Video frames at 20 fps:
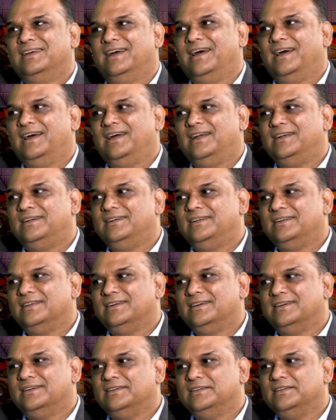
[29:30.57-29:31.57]
And
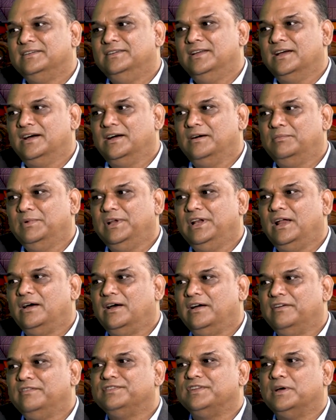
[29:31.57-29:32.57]
yeah,
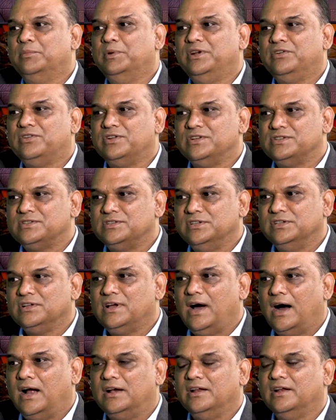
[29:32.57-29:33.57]
I have some interest in
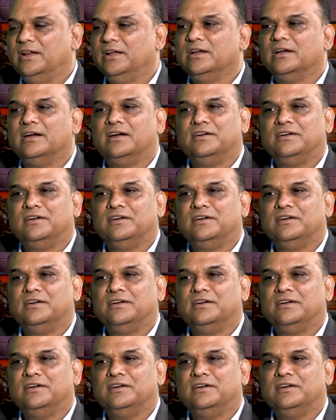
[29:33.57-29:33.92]
gardening.